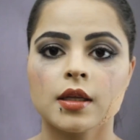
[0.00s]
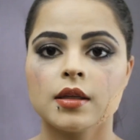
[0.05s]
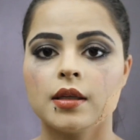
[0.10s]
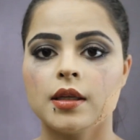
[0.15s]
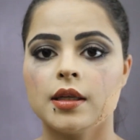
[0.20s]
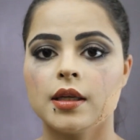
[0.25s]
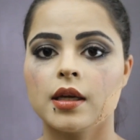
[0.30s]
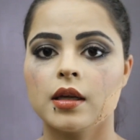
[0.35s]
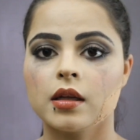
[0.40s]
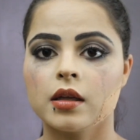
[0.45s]

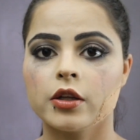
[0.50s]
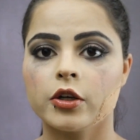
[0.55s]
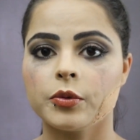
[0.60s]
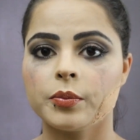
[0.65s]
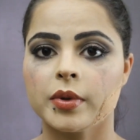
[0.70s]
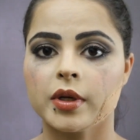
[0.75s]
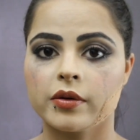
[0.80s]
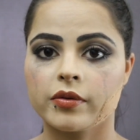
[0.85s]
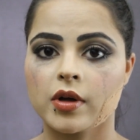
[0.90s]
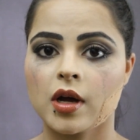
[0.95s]
Need to get a little
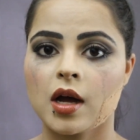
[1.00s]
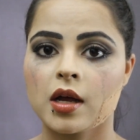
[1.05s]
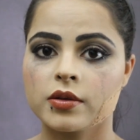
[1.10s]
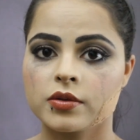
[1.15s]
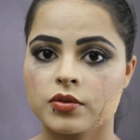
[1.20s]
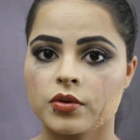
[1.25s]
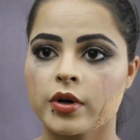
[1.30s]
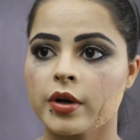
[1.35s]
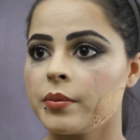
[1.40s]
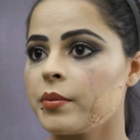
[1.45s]
bit of
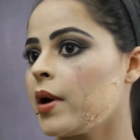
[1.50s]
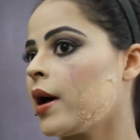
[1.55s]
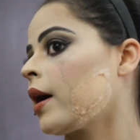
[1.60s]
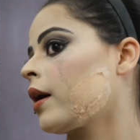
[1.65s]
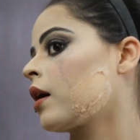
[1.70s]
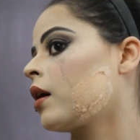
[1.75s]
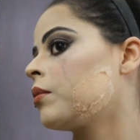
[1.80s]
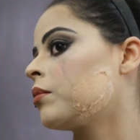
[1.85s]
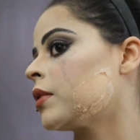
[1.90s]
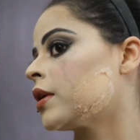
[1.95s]
contouring
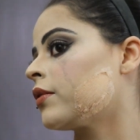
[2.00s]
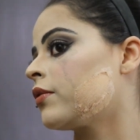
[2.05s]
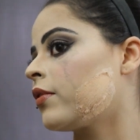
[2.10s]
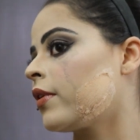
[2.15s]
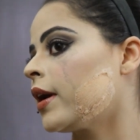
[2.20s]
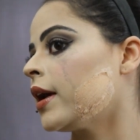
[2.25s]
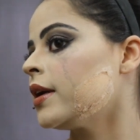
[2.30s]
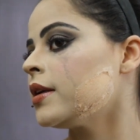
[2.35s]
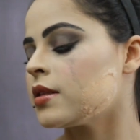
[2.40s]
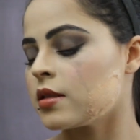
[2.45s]
back on my
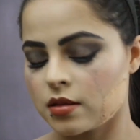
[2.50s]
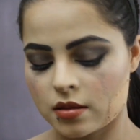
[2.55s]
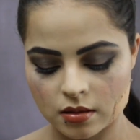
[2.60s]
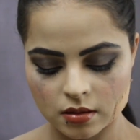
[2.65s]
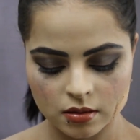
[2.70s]
face.